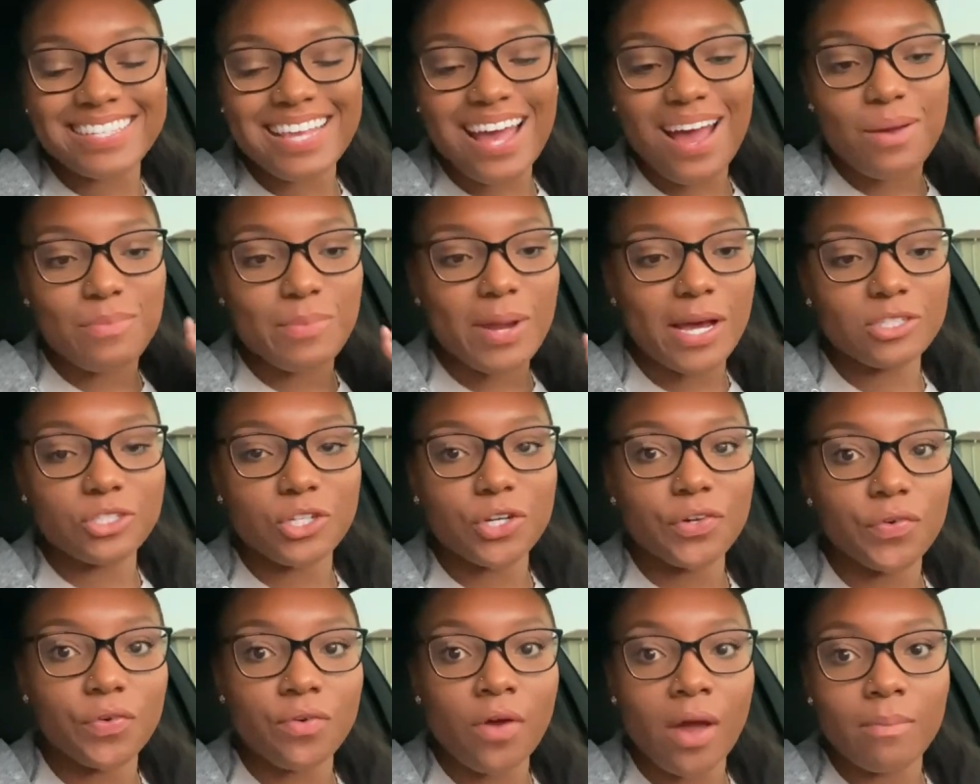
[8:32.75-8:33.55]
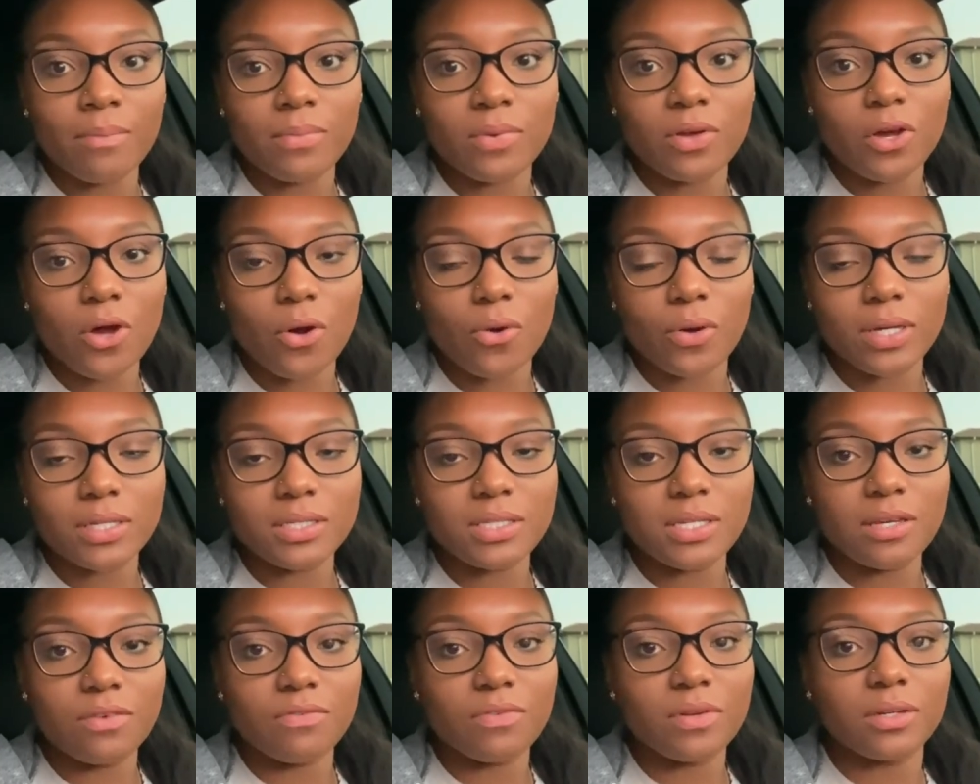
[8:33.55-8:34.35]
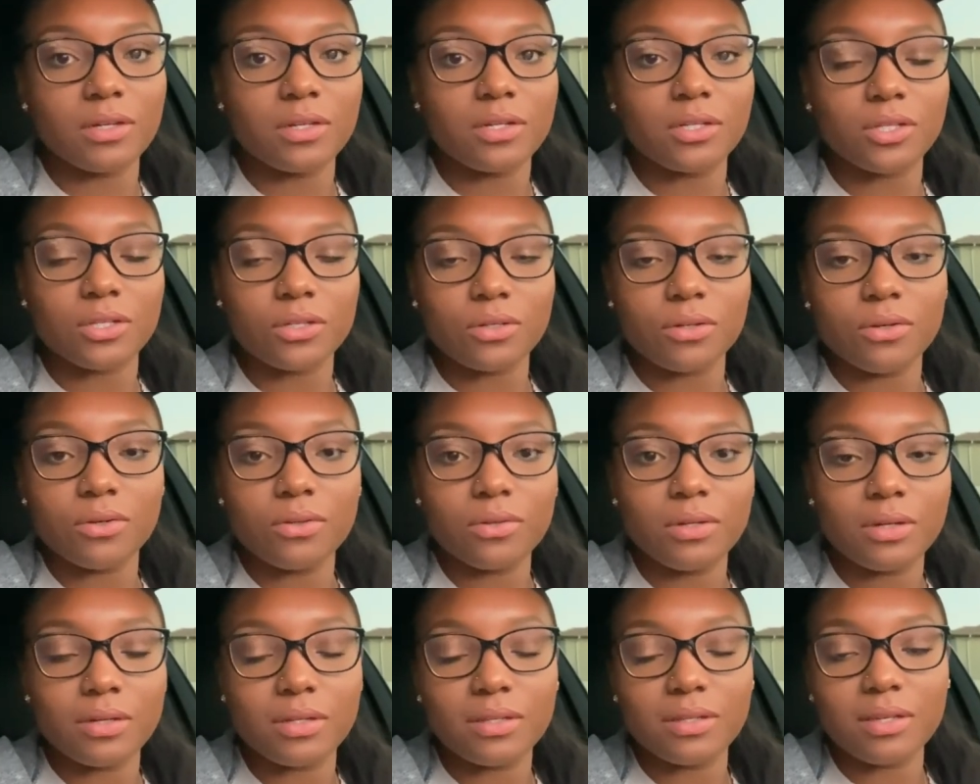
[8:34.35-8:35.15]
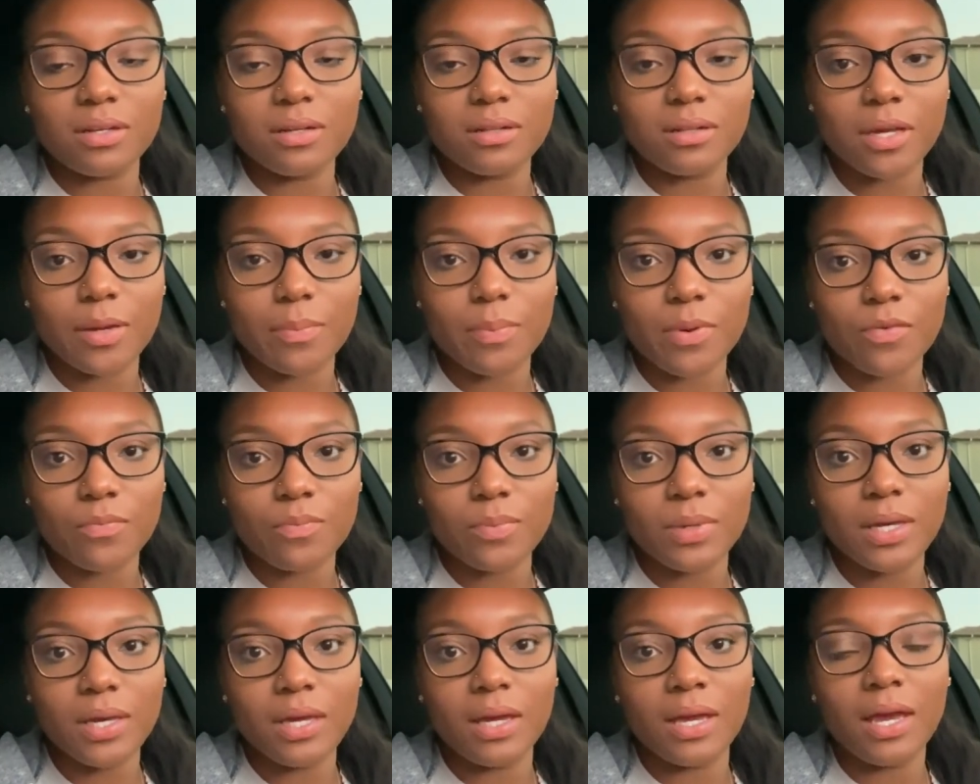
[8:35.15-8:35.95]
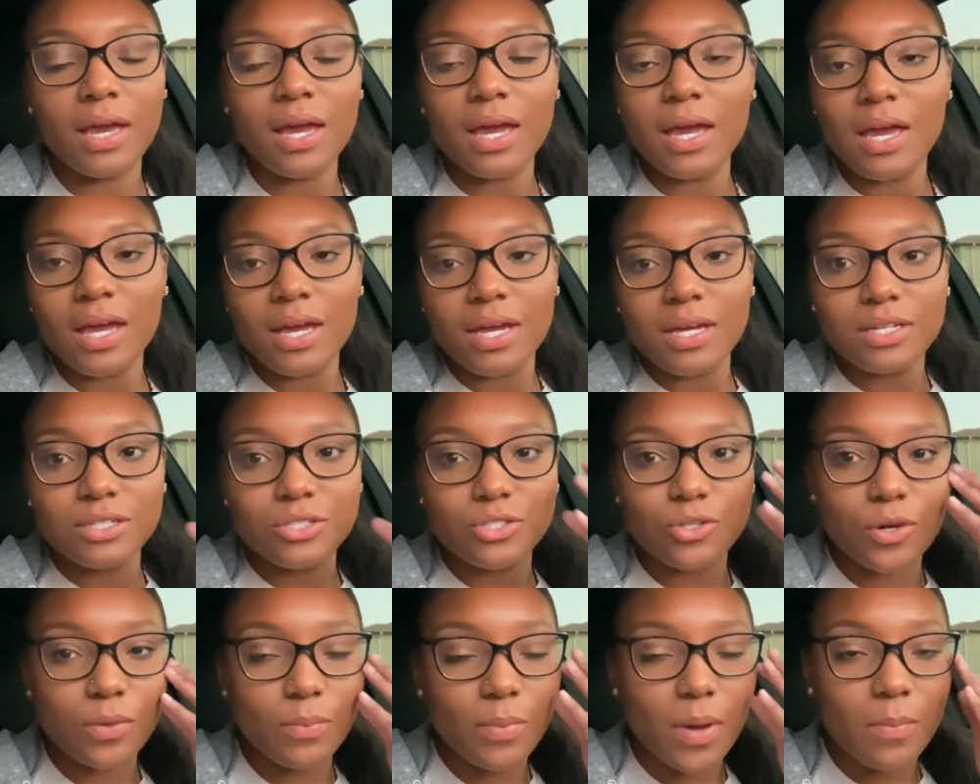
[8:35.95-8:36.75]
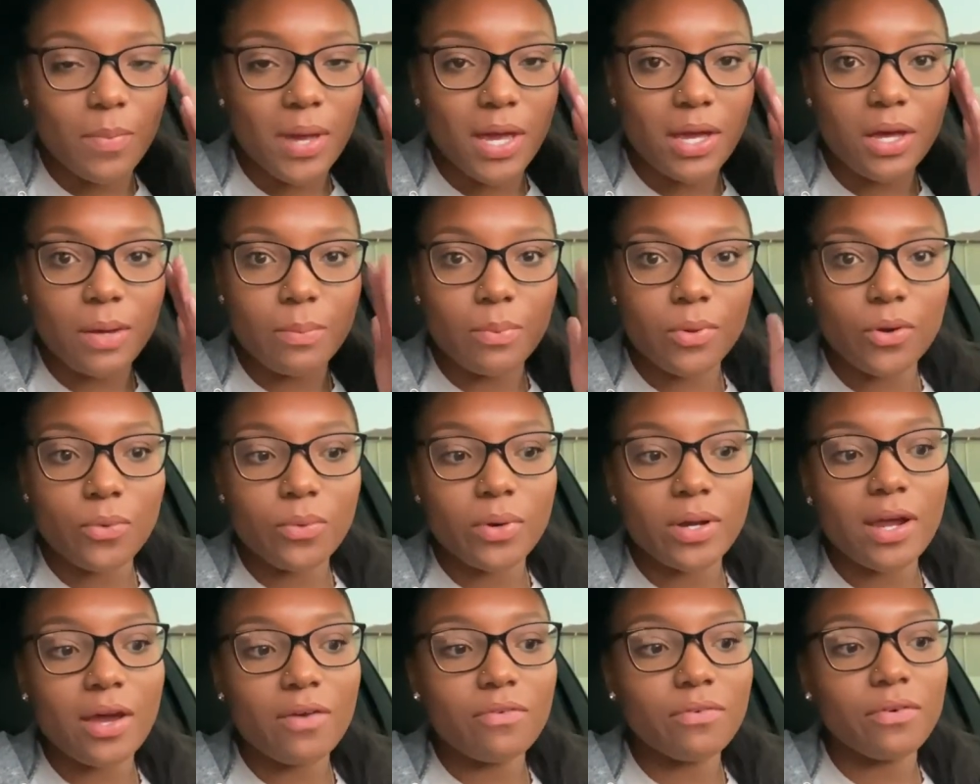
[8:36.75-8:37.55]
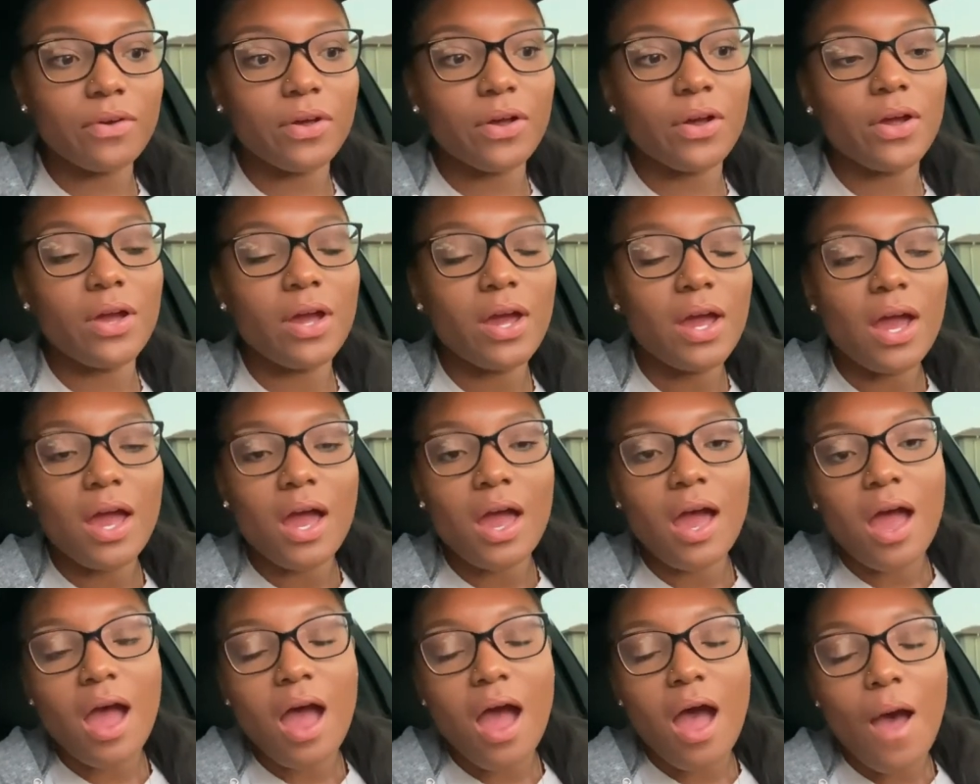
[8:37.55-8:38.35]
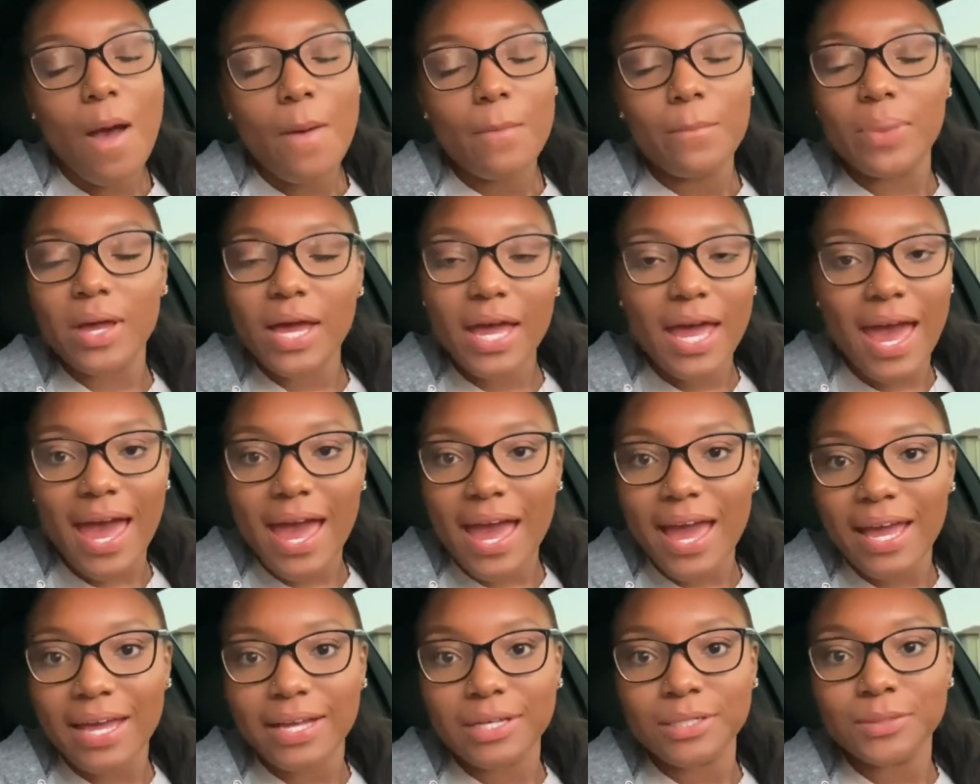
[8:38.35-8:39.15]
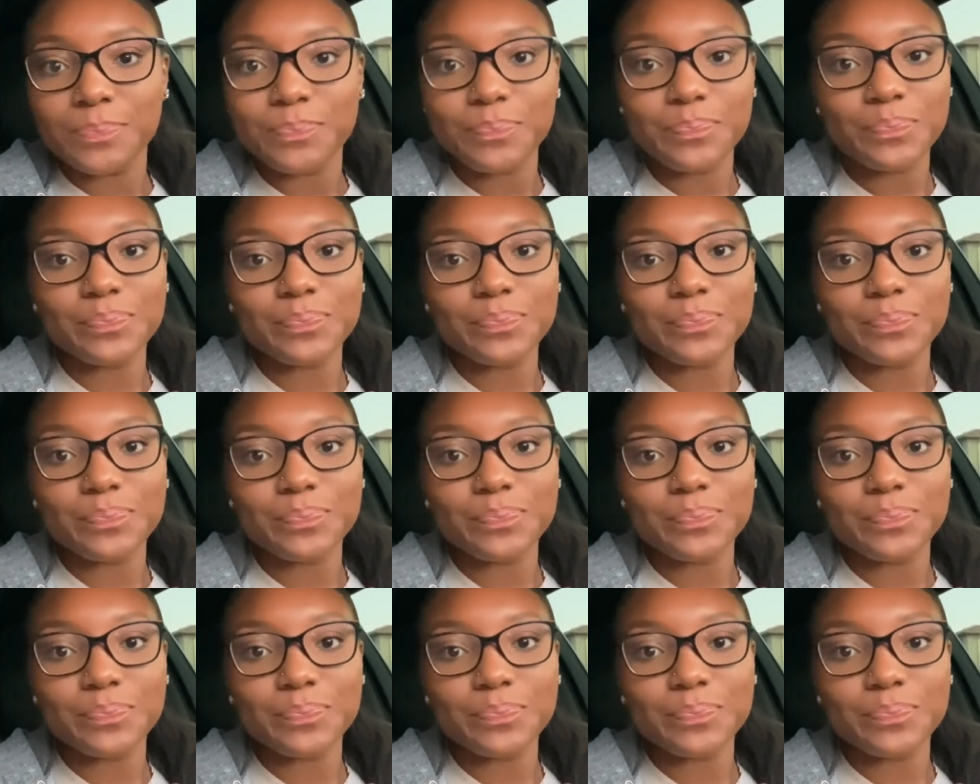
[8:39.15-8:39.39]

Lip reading: I'm not sure if I'm going to even include the clip of me doing my makeup or whatever, but hey,